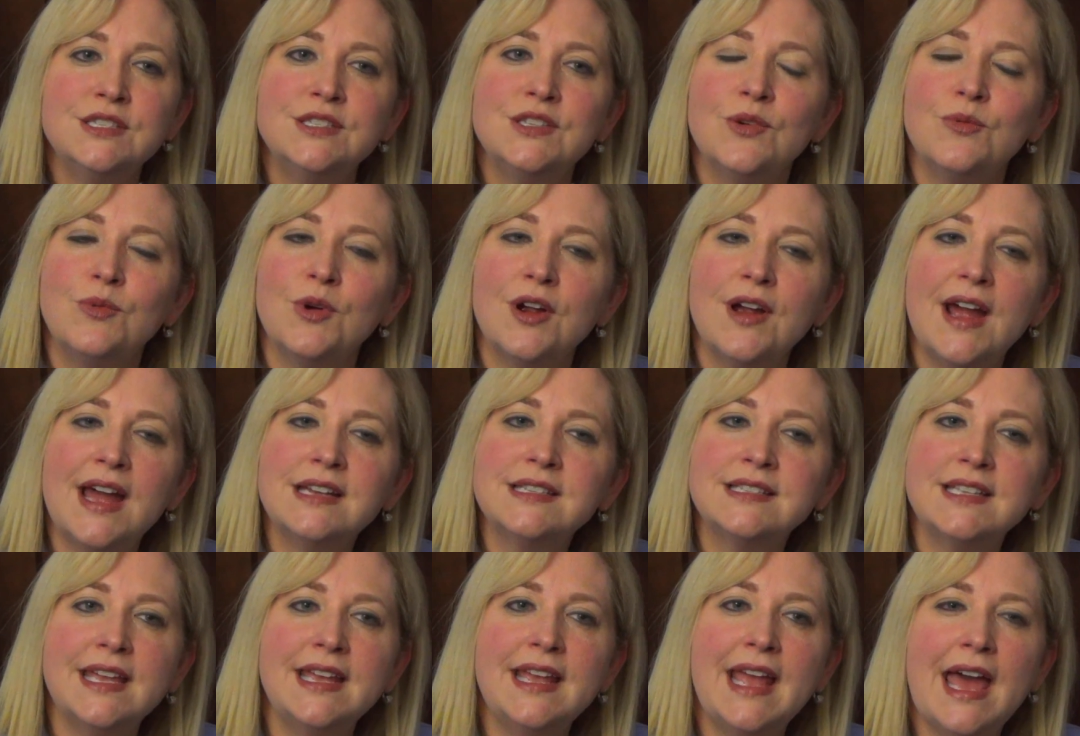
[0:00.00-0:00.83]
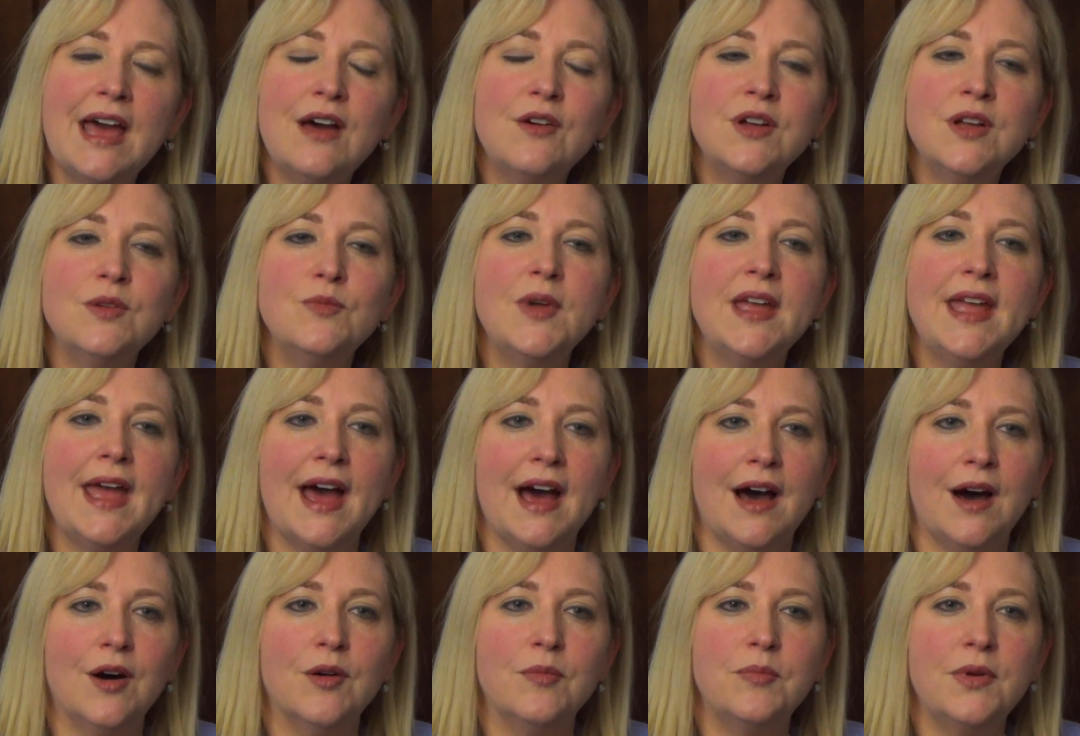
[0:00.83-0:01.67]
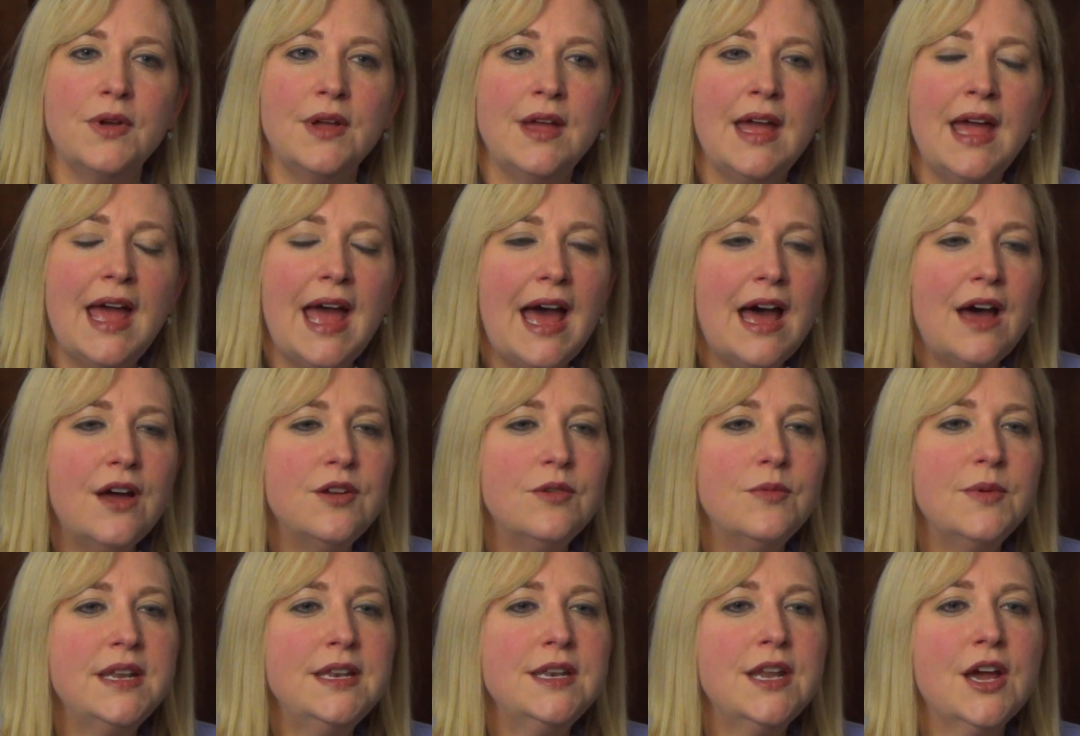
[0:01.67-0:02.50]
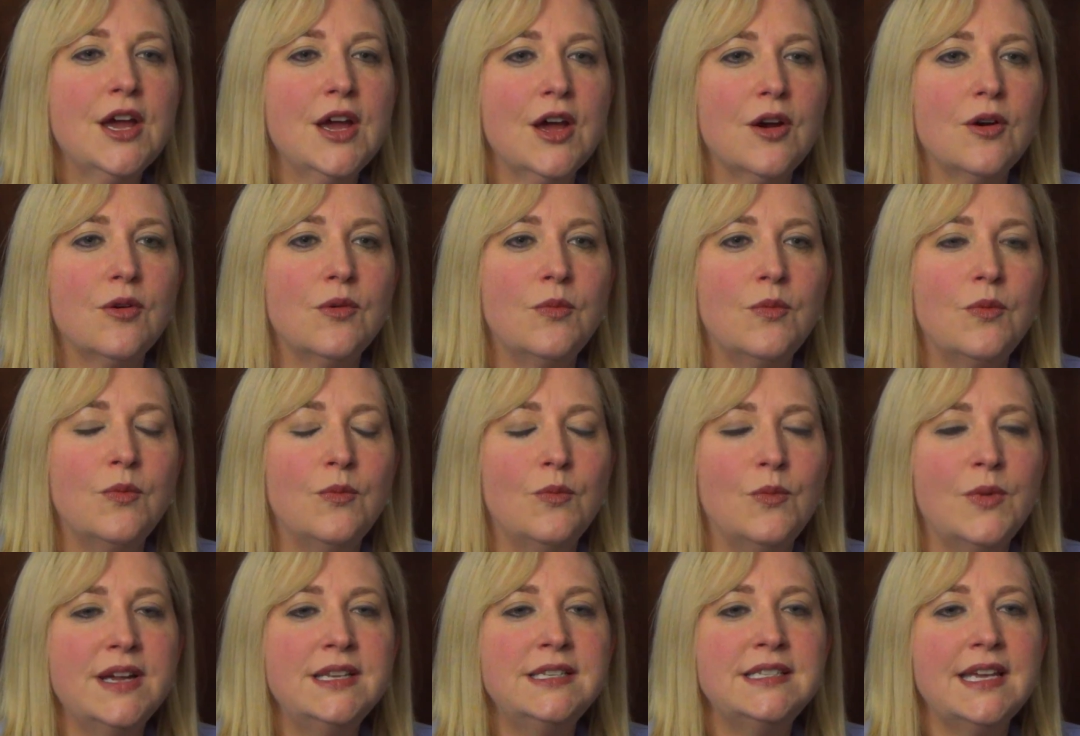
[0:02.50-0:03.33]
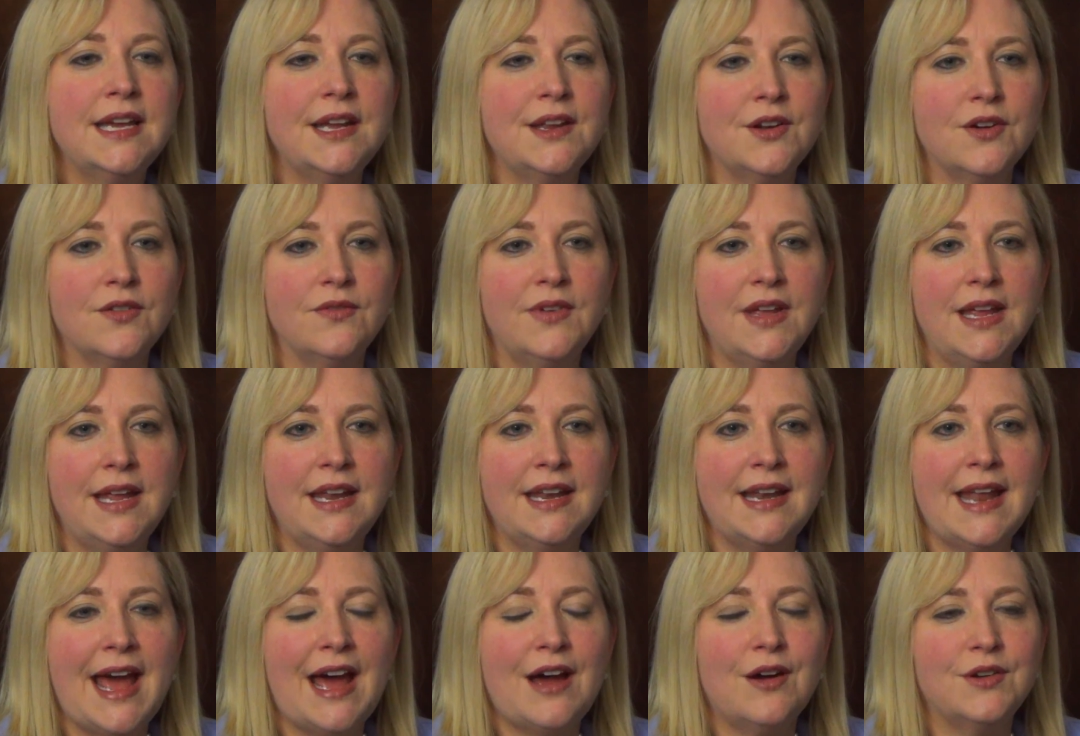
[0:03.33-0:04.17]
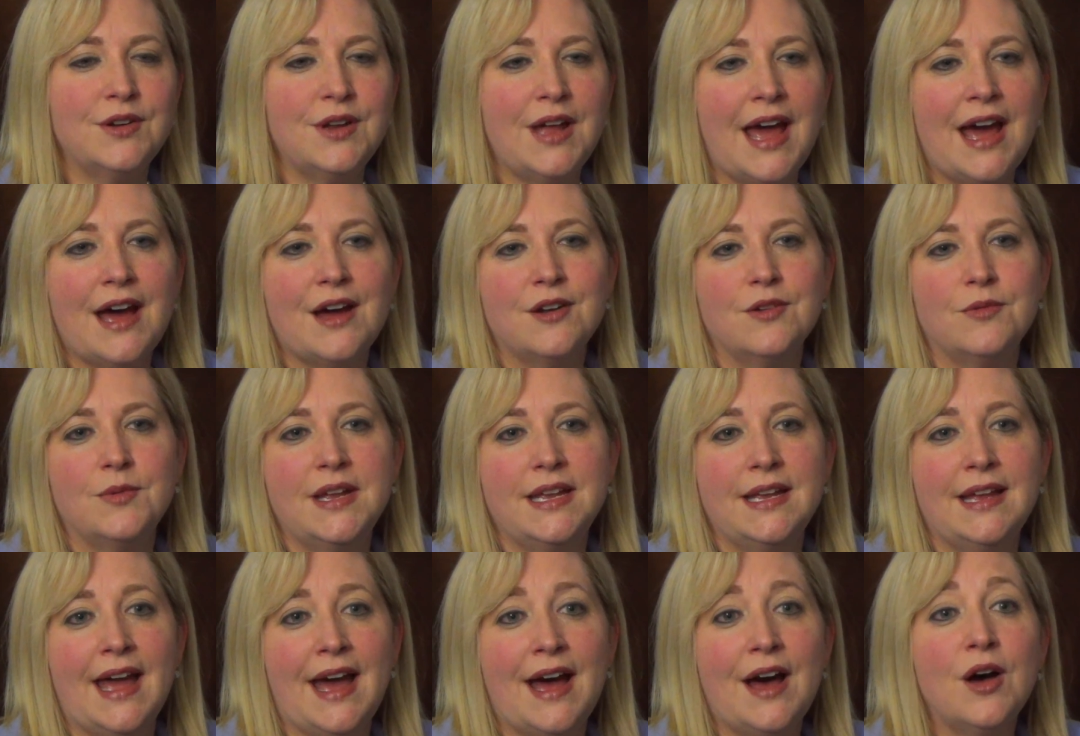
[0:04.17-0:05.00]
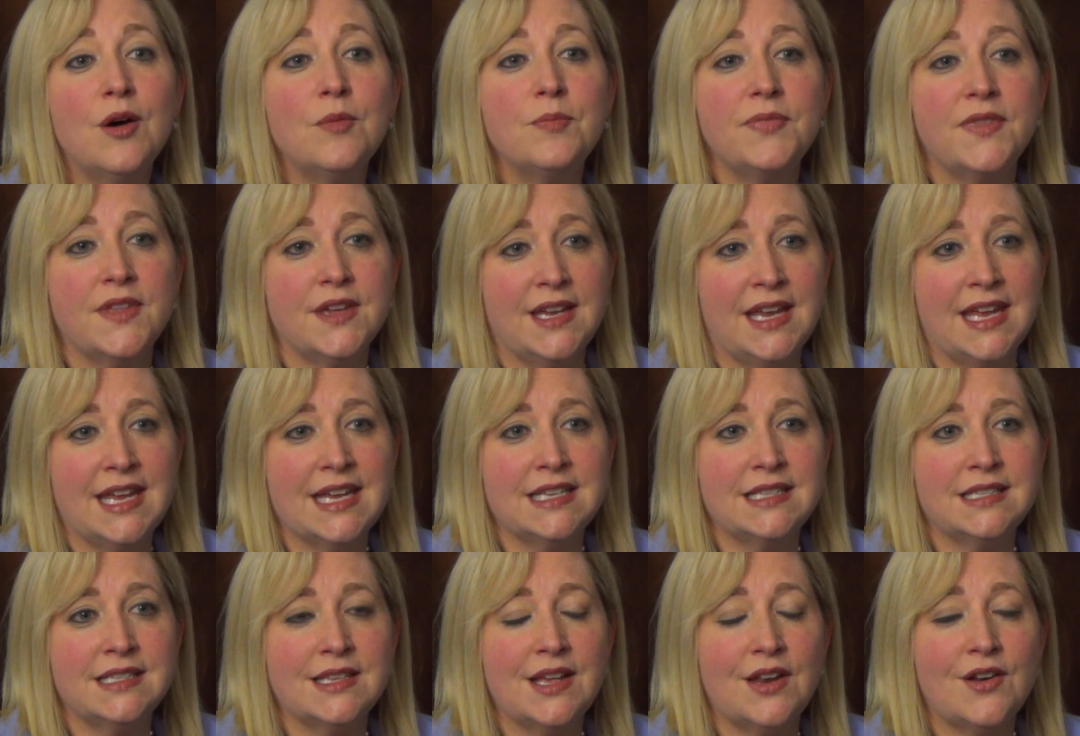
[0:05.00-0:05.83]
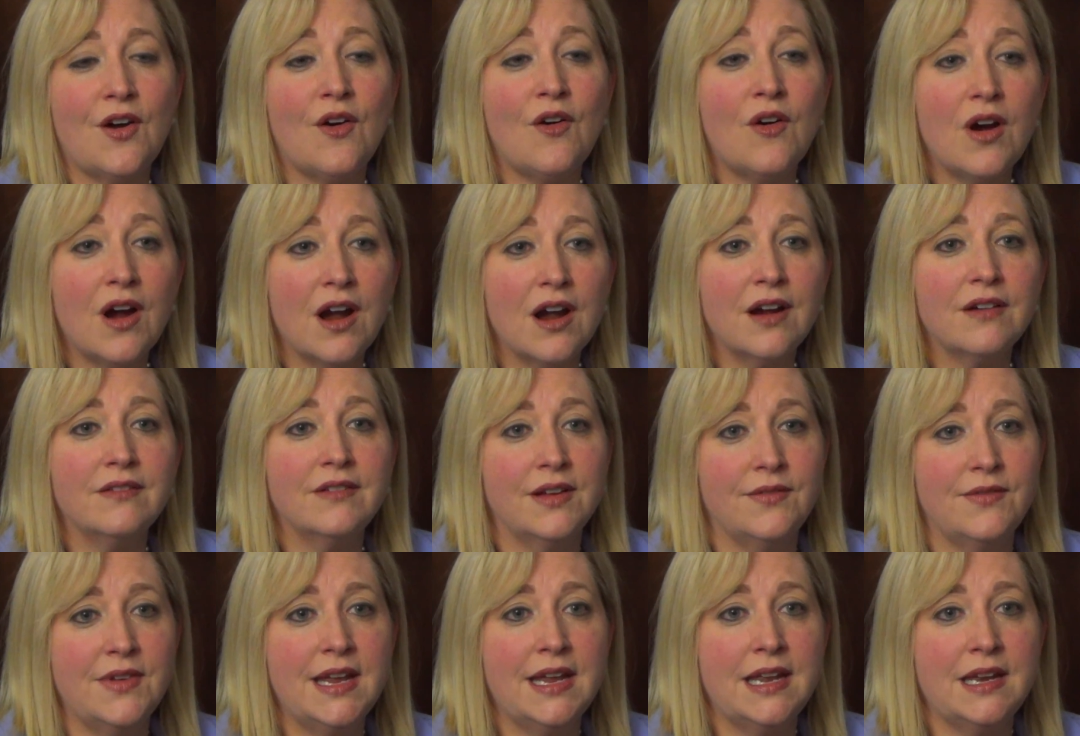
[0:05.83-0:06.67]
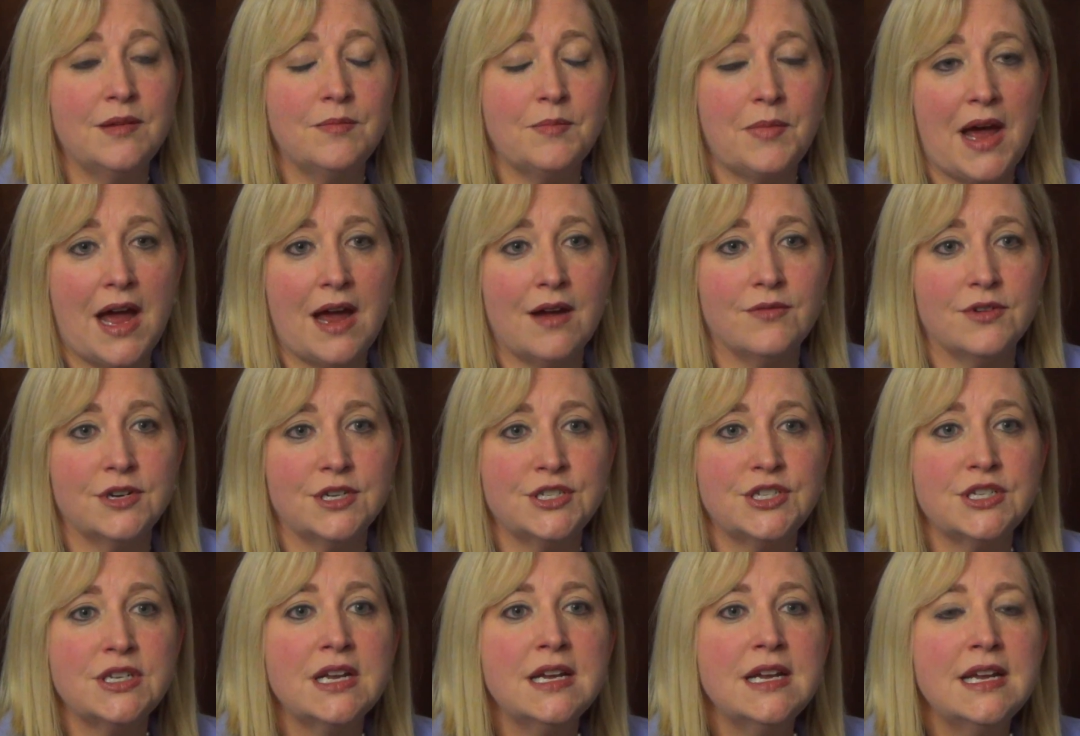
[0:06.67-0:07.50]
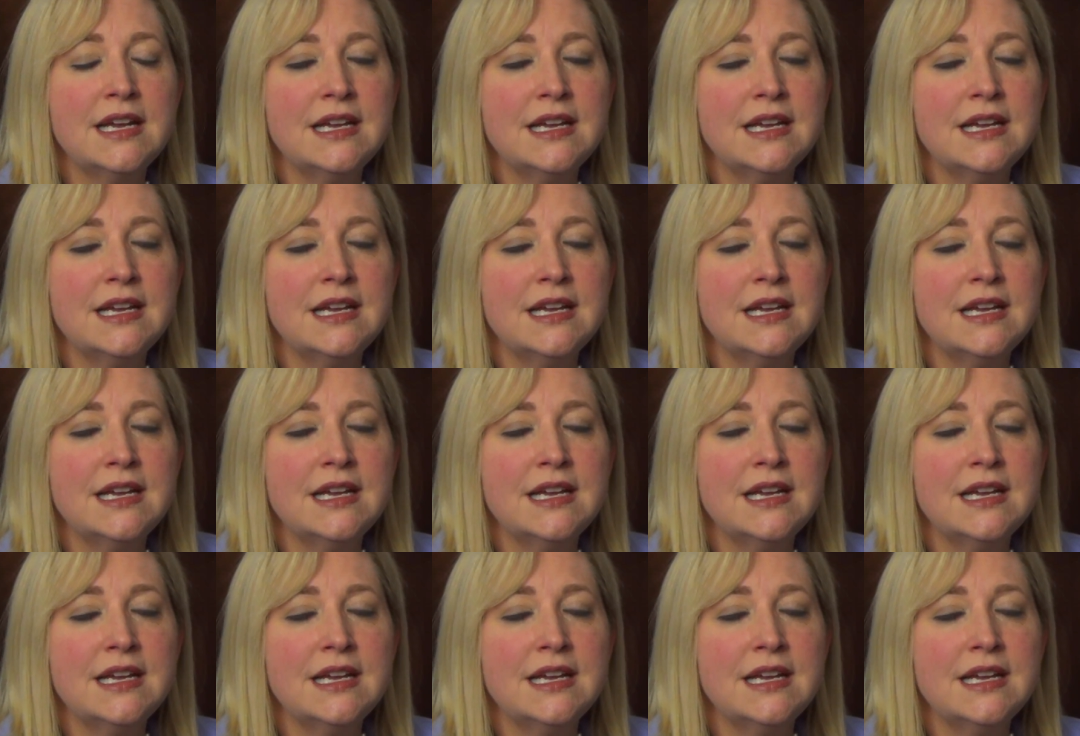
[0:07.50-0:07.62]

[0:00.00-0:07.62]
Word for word: So we're asking, how can we help? How do we know when to intervene? How do, how do we help the kids that are living in impoverished